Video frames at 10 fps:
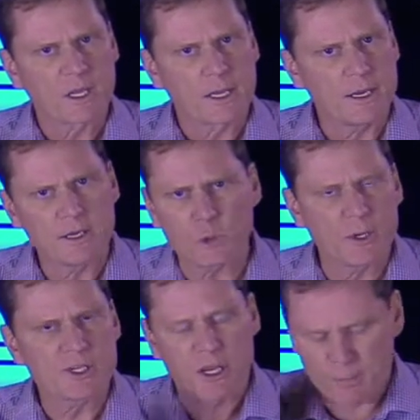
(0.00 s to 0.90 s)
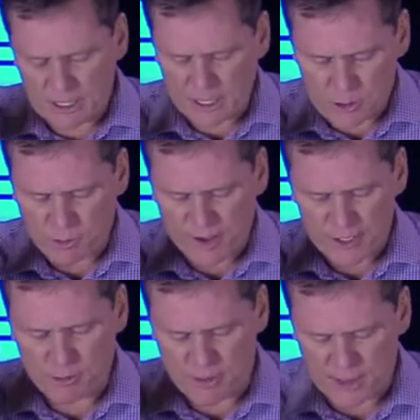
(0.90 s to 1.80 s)
Hitting the reset begins with how
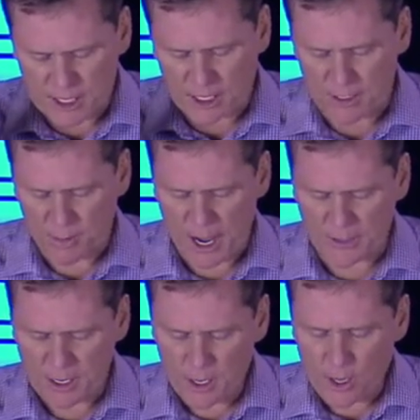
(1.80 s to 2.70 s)
you think in your mind.